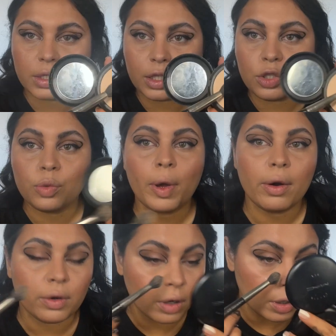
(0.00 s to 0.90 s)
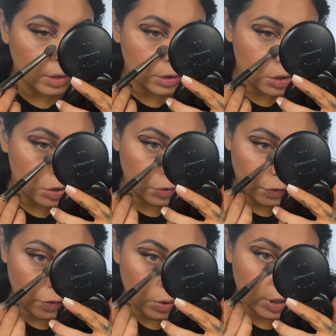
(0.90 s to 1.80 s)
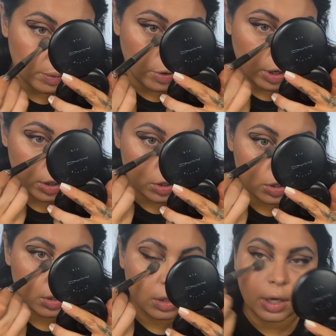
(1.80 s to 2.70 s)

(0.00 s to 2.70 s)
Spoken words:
C2 powder on a 240 brush.